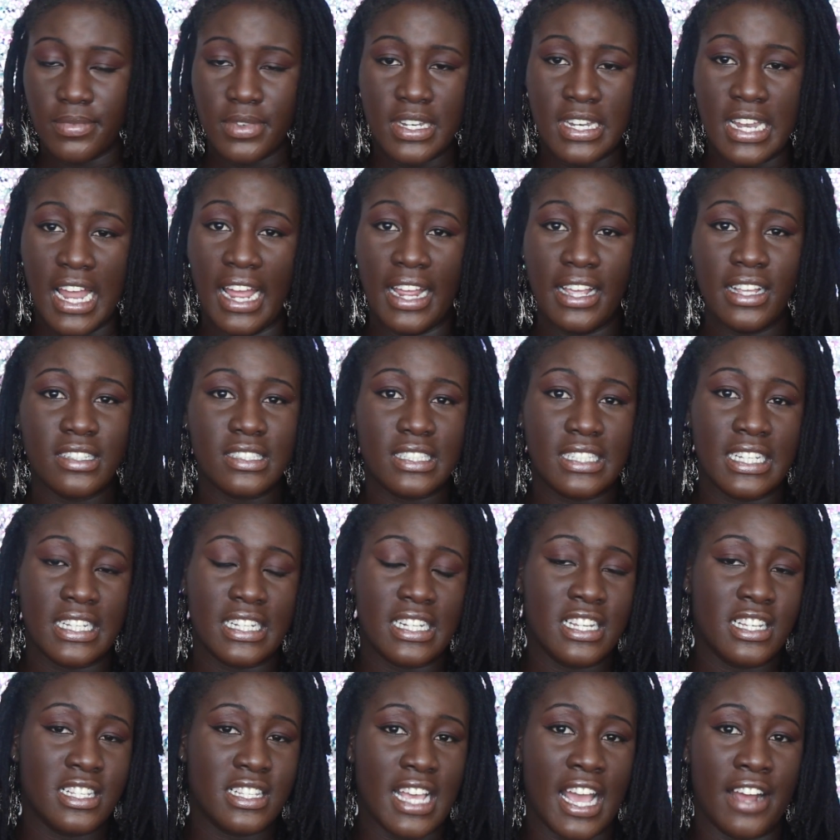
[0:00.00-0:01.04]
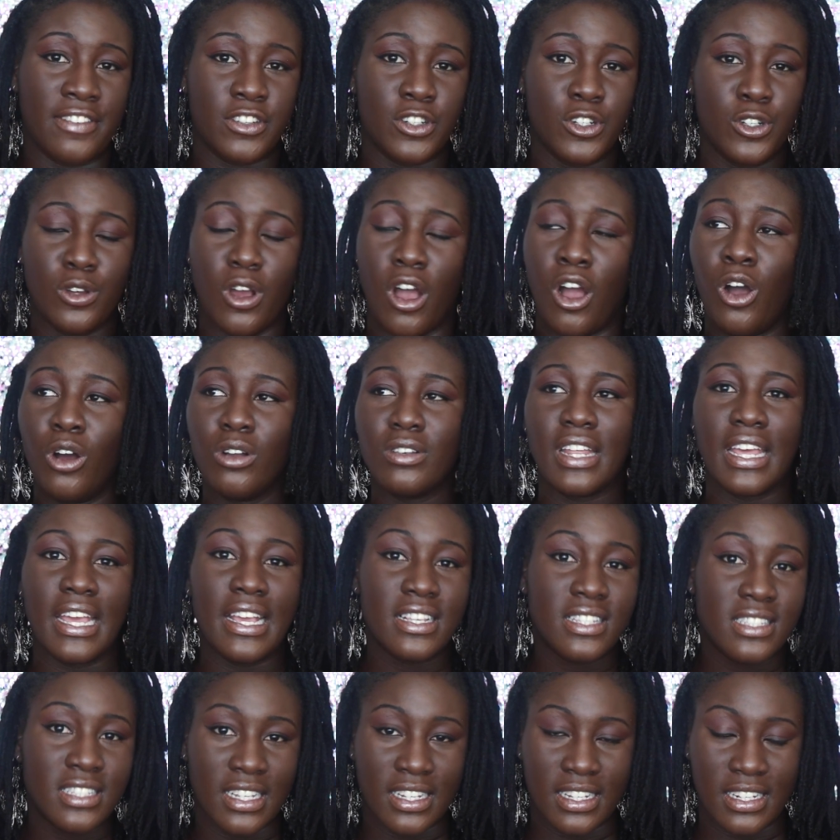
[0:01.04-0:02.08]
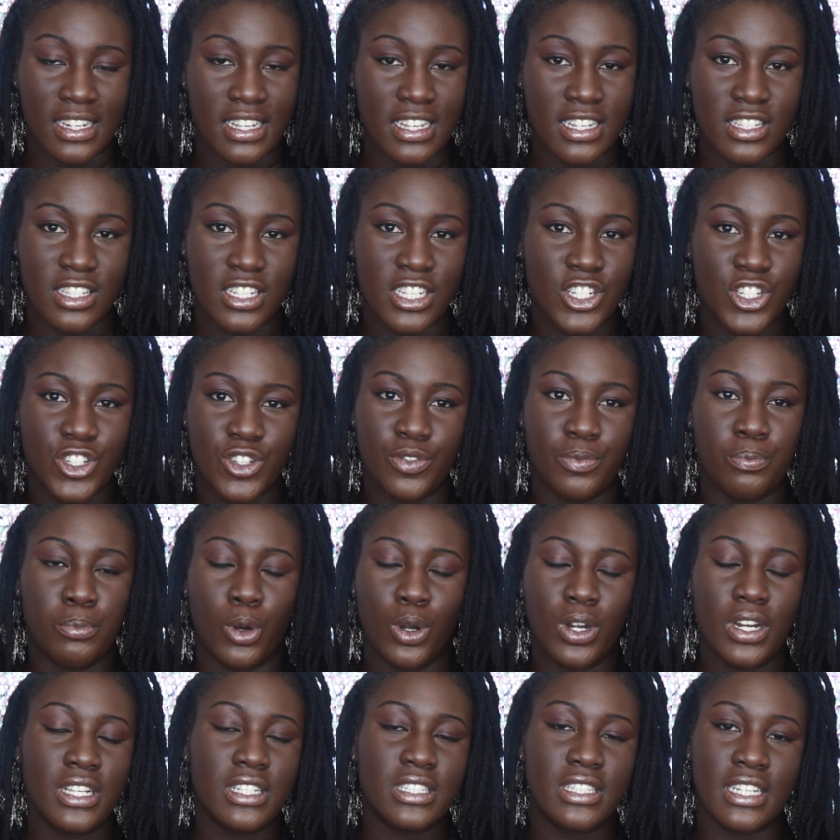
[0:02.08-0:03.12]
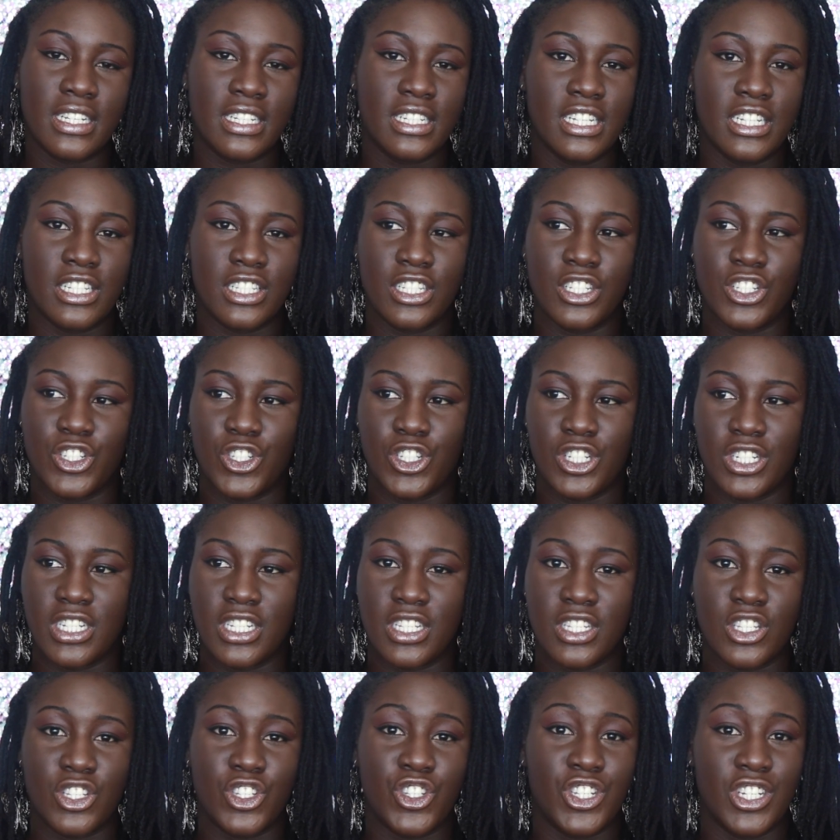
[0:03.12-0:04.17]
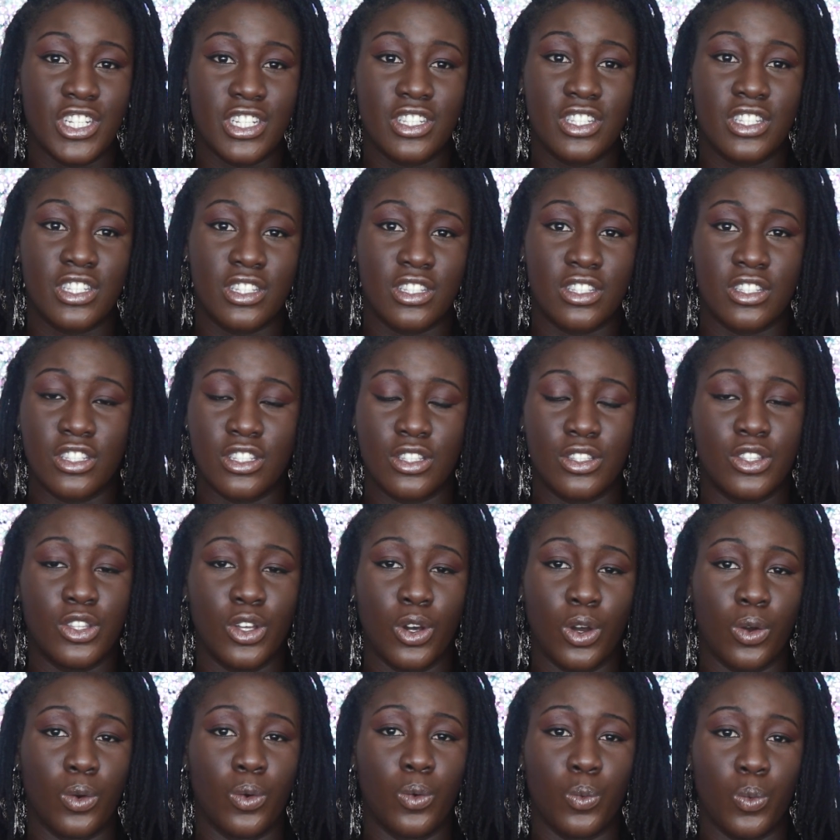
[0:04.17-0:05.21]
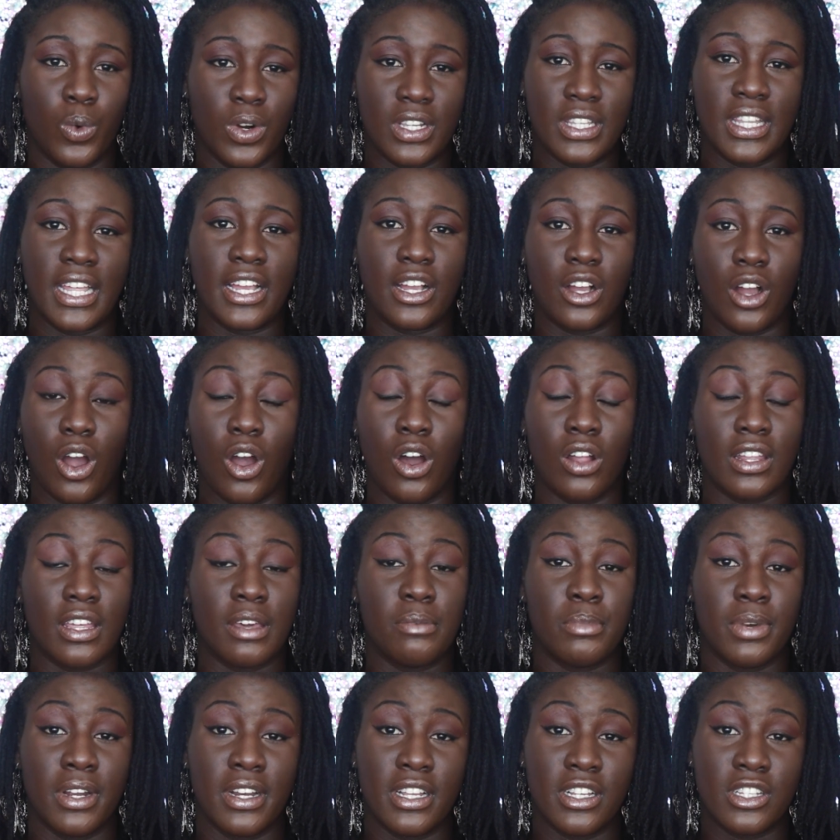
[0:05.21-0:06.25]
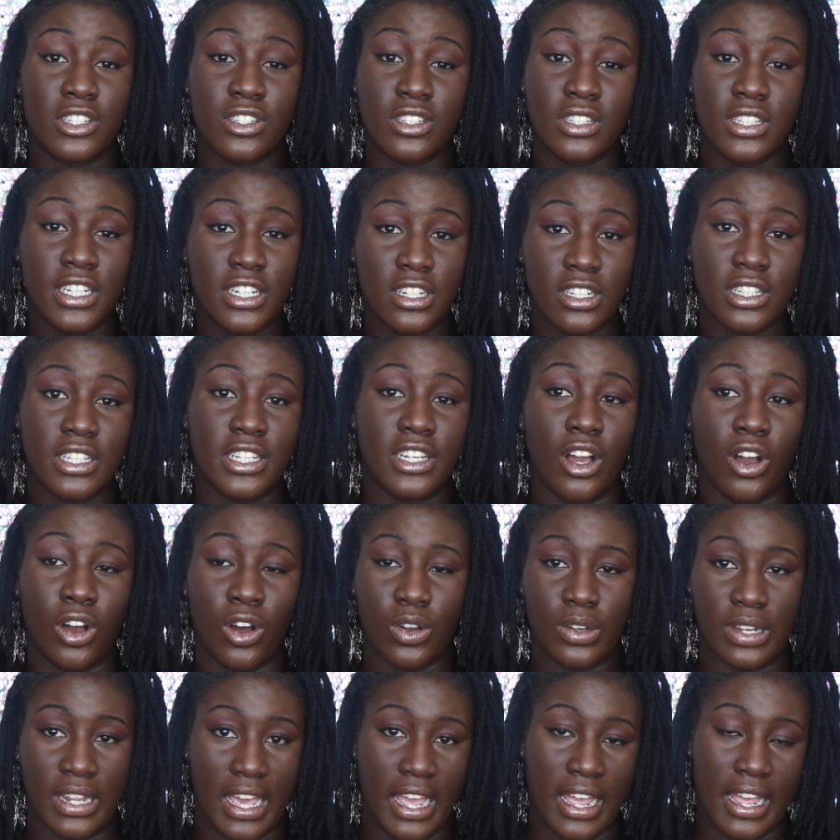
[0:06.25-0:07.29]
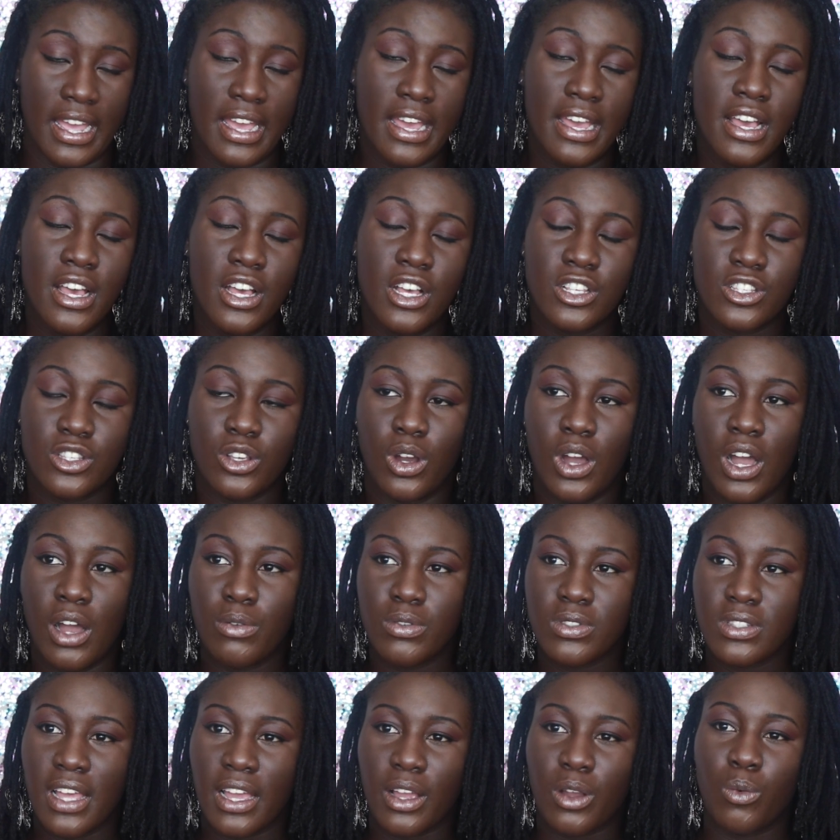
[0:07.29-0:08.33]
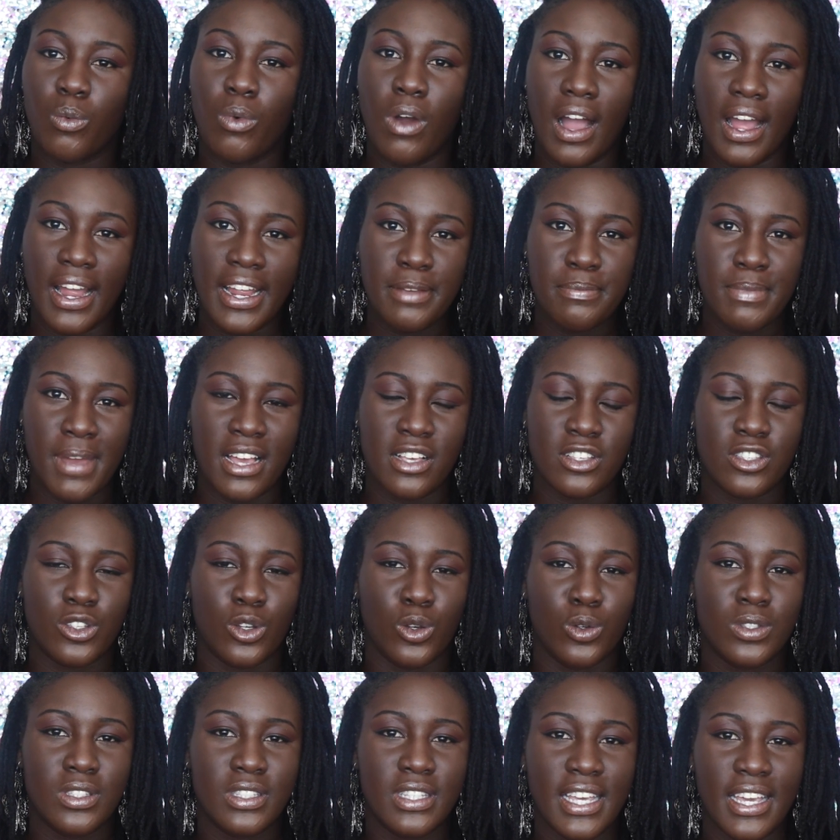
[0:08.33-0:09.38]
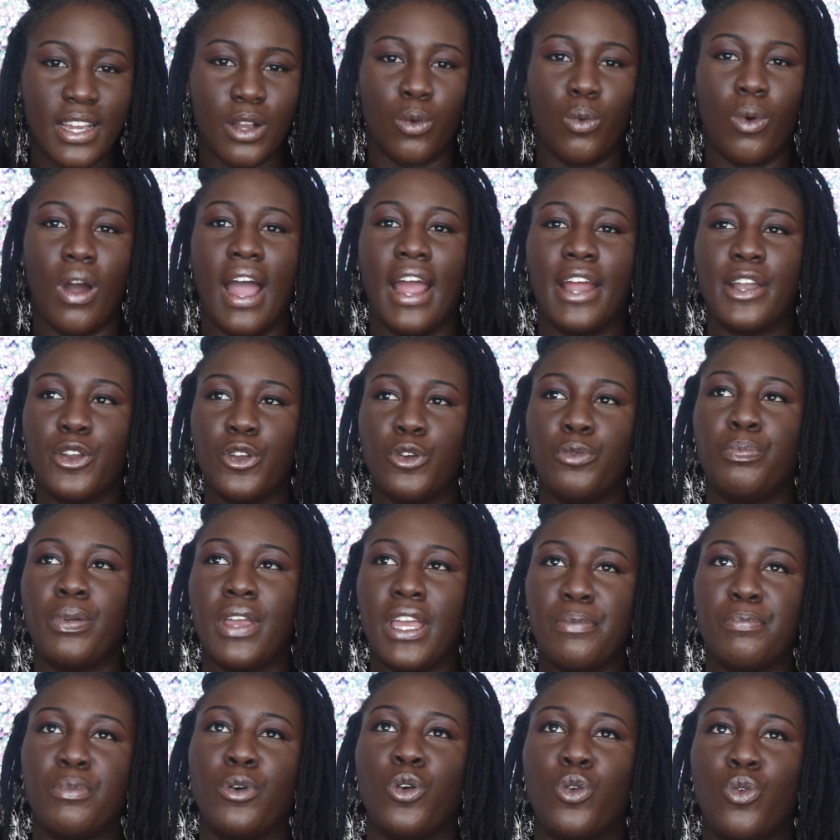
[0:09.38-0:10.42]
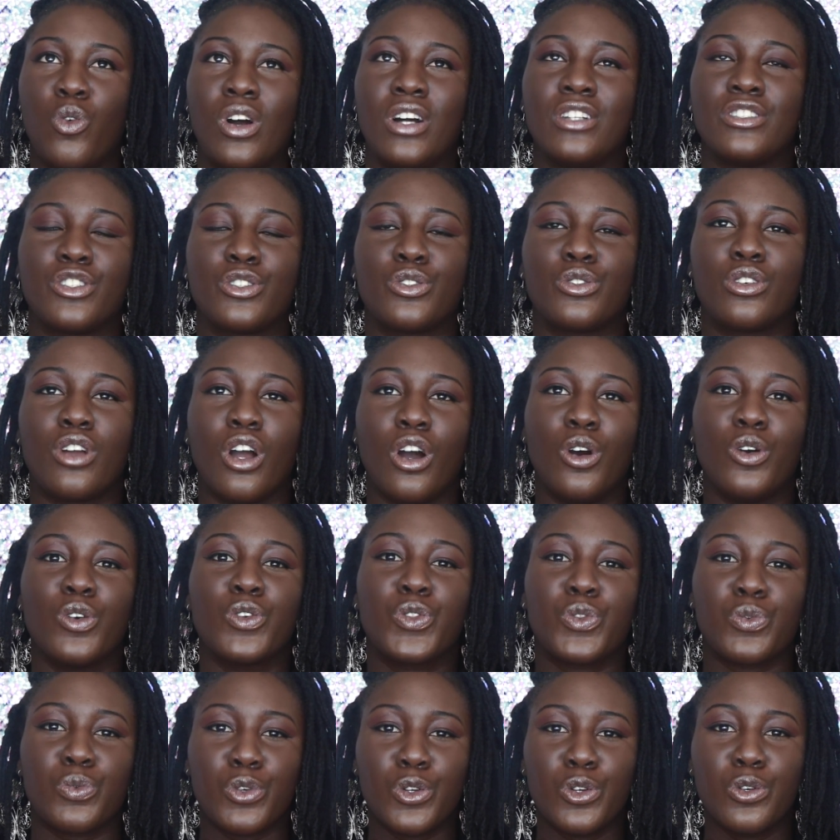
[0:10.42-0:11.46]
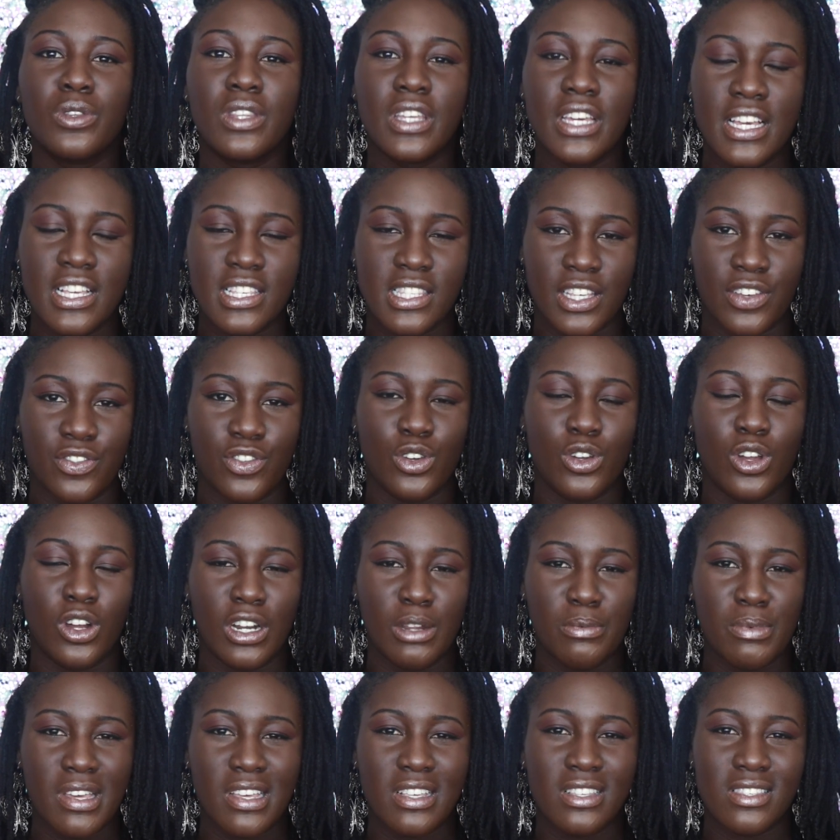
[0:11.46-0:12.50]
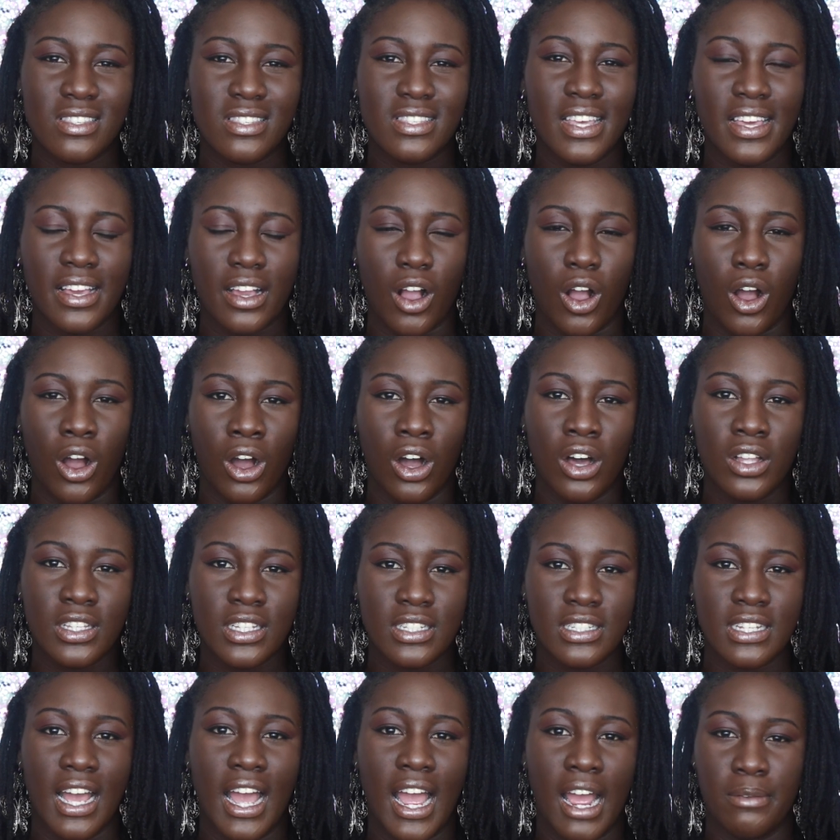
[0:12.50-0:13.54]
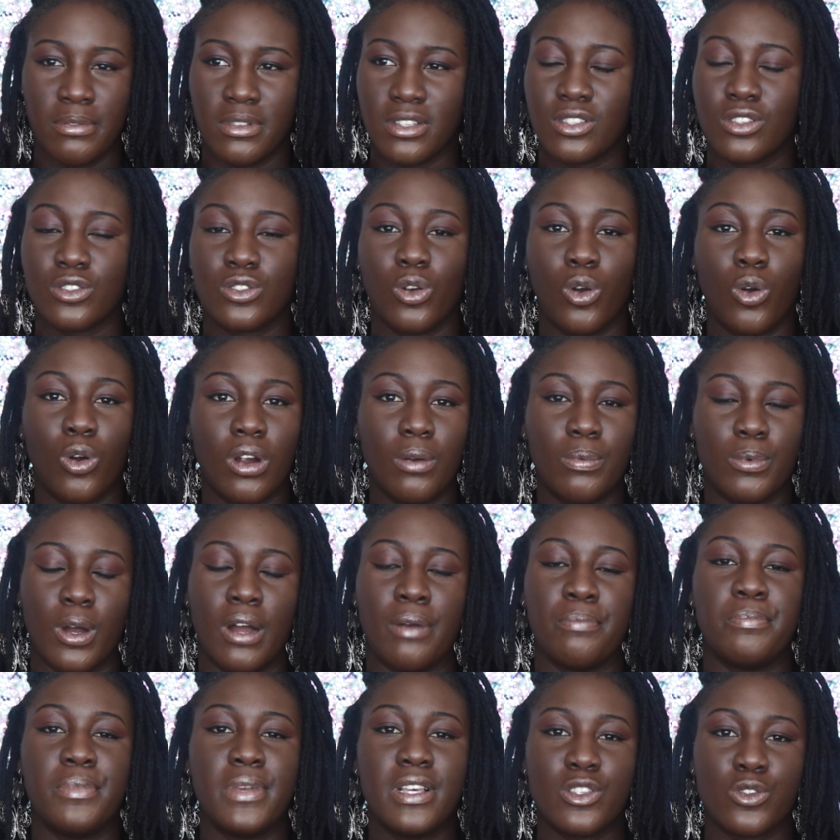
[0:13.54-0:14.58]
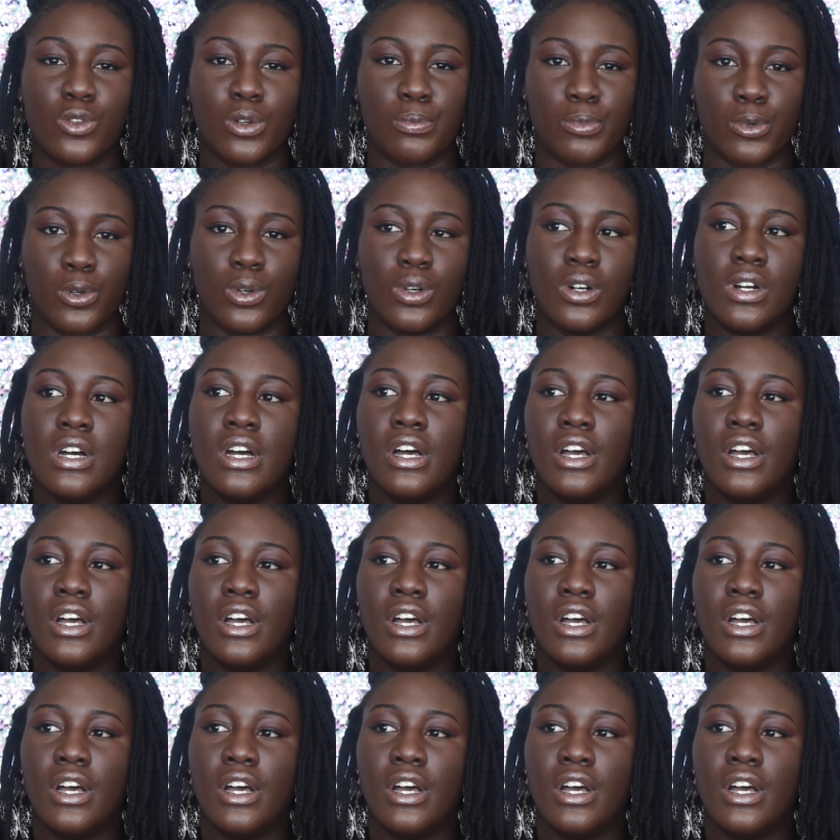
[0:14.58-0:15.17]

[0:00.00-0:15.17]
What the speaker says: night sickness, afternoon, all day sickness. Morning sickness is just what they call it, but it's literally all day. So I was like, why am I so sick? Why do people want to go through this if you're going to be sick all the time? This is horrible. I'm miserable.